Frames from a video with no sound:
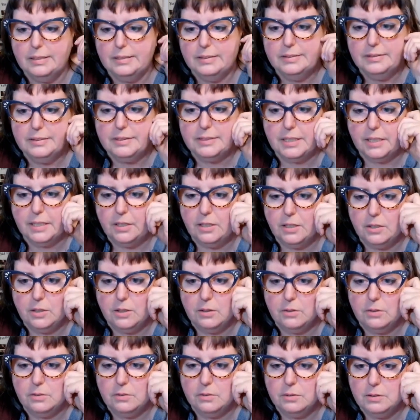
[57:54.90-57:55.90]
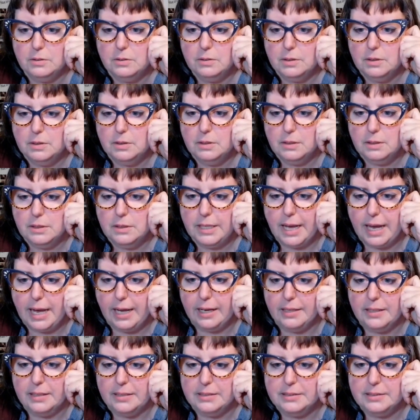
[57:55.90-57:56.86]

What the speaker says: So yeah,